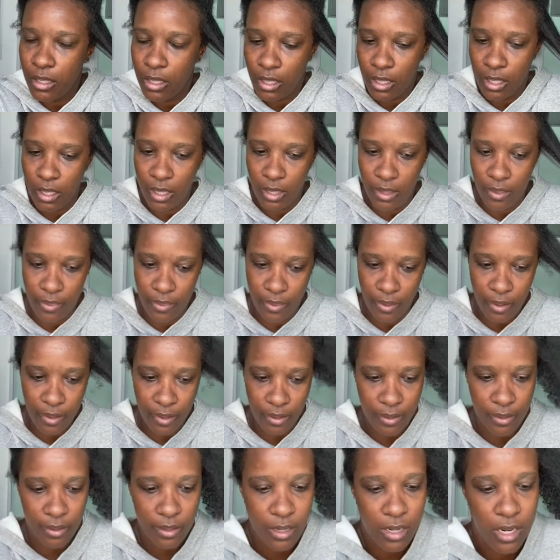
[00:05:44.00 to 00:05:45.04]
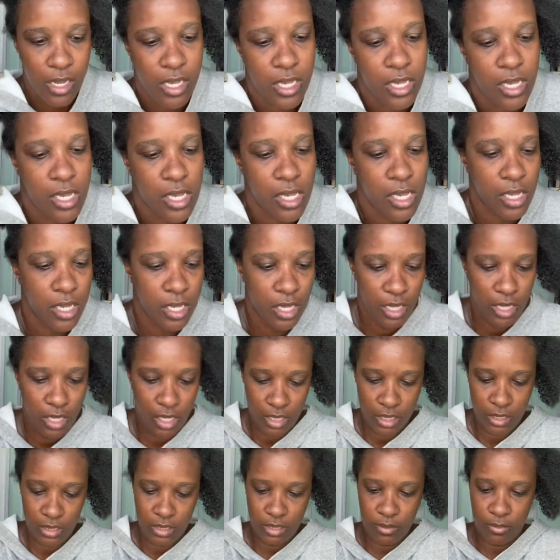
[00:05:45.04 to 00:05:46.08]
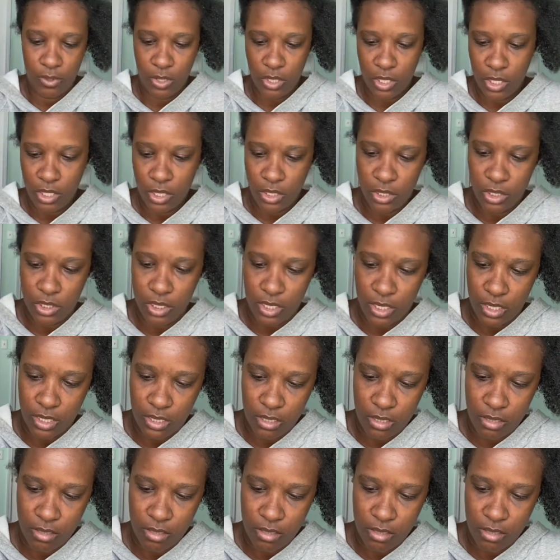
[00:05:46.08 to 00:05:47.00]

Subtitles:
And then some curl gel.